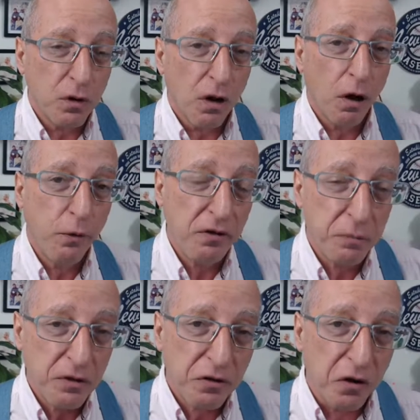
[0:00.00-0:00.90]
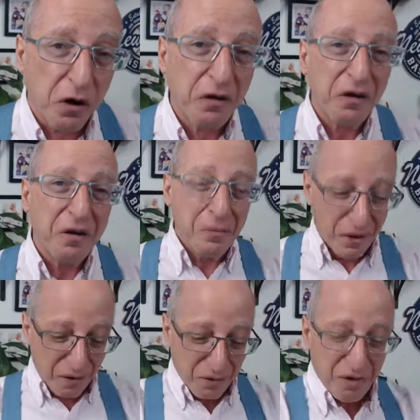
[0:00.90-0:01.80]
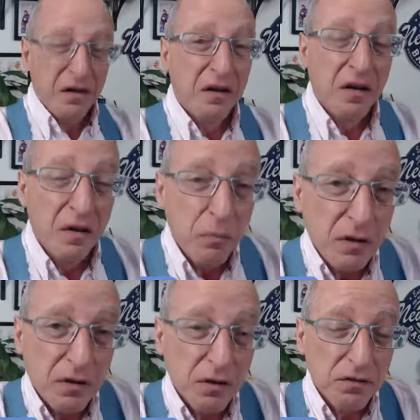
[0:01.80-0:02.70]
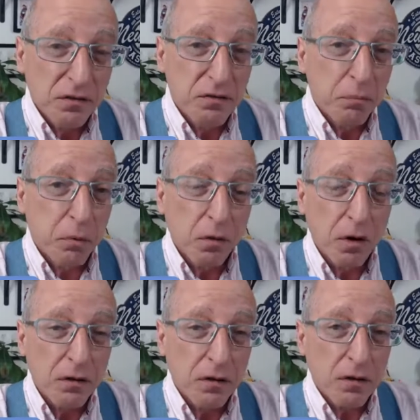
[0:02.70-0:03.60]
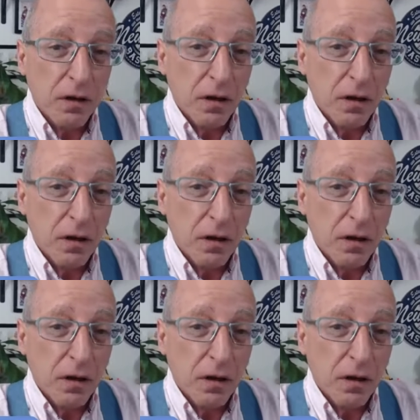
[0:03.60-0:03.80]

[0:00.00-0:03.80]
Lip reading: always be talking about because it's important.